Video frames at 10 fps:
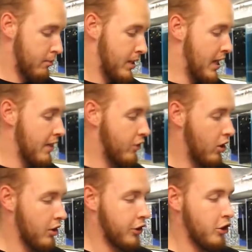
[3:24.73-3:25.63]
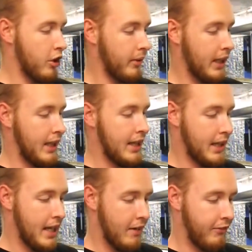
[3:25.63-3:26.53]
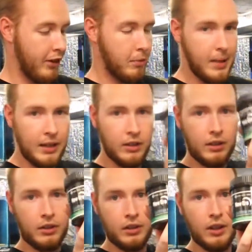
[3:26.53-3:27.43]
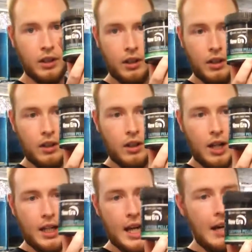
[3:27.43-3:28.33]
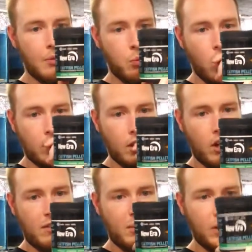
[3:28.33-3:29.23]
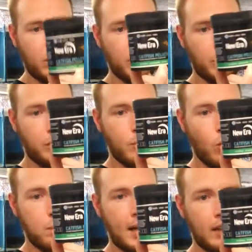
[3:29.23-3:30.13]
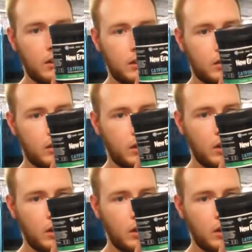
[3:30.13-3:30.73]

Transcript: I've got the New Era catfish pellets. Again, 1.5 mils for the small pellets.